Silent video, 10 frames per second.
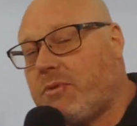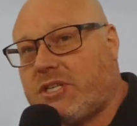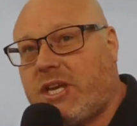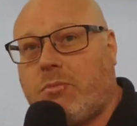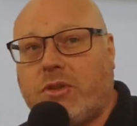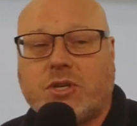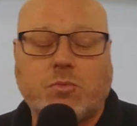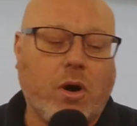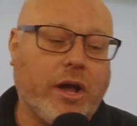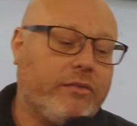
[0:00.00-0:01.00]
to sleep with his
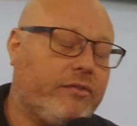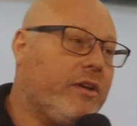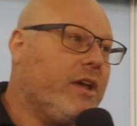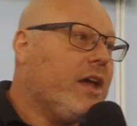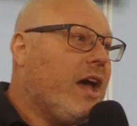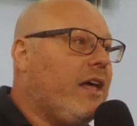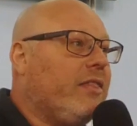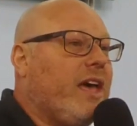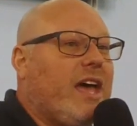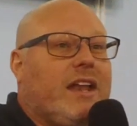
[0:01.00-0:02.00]
wife, and
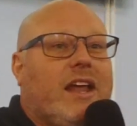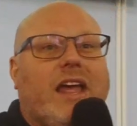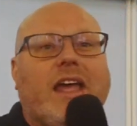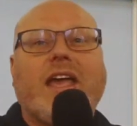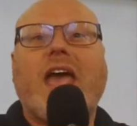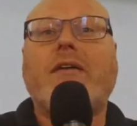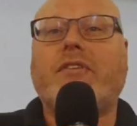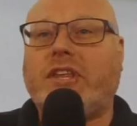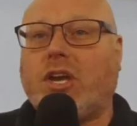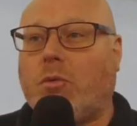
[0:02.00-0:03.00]
then
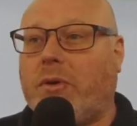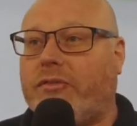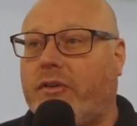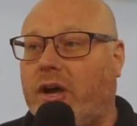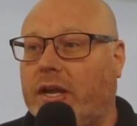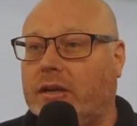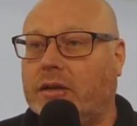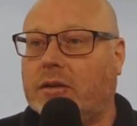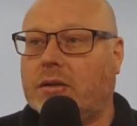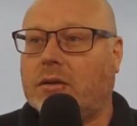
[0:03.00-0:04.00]
everything will be fine.
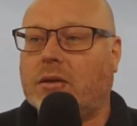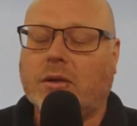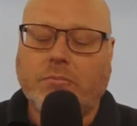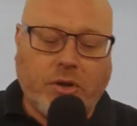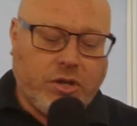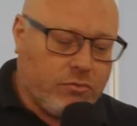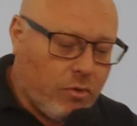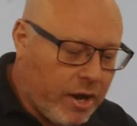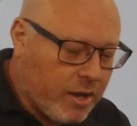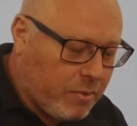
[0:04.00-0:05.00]
But
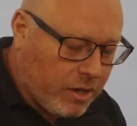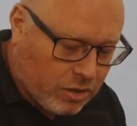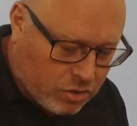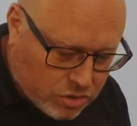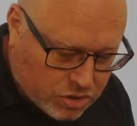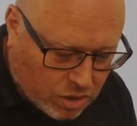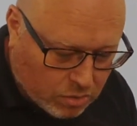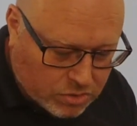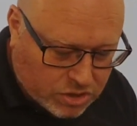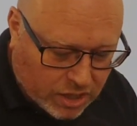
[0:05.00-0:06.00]
Uriah, being a good
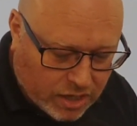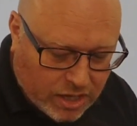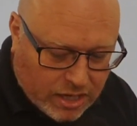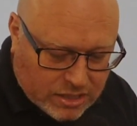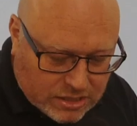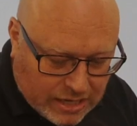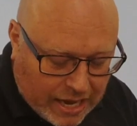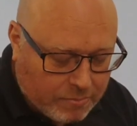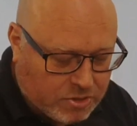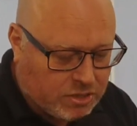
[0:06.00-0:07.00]
soldier,
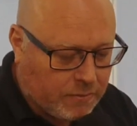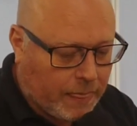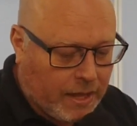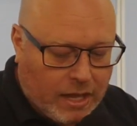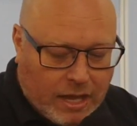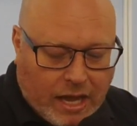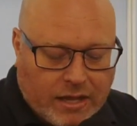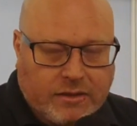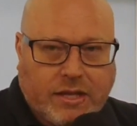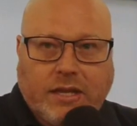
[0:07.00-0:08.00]
slept
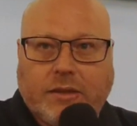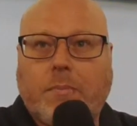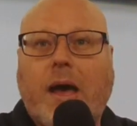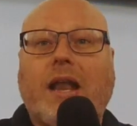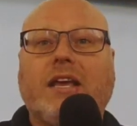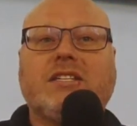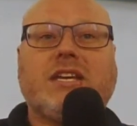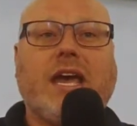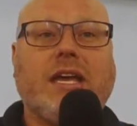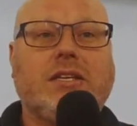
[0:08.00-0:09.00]
at the palace
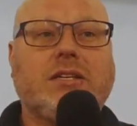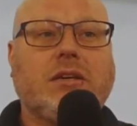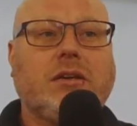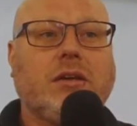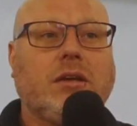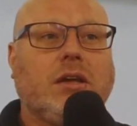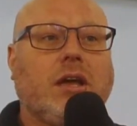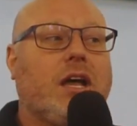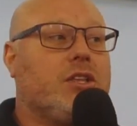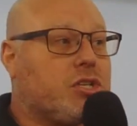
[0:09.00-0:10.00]
gate.
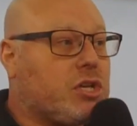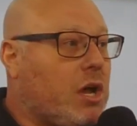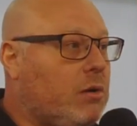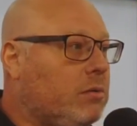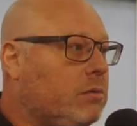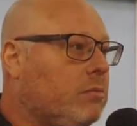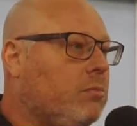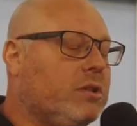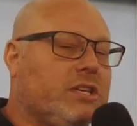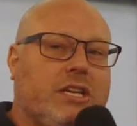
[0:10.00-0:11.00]
And so,
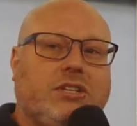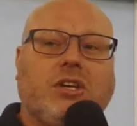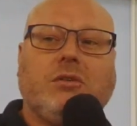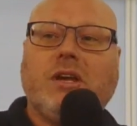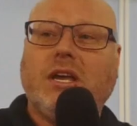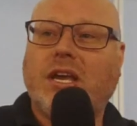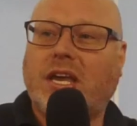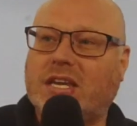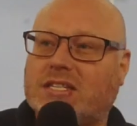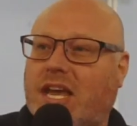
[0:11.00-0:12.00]
what did he do?
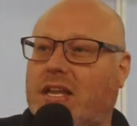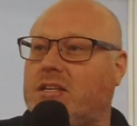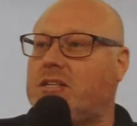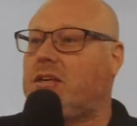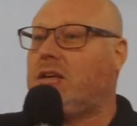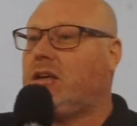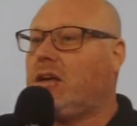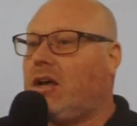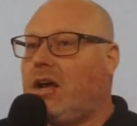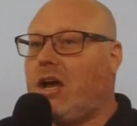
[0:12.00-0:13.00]
He sent
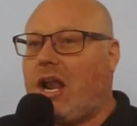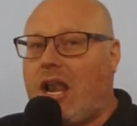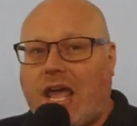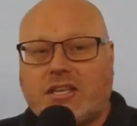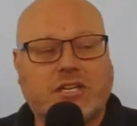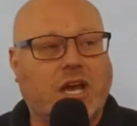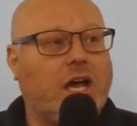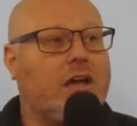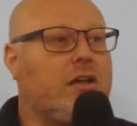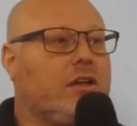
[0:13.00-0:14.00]
a letter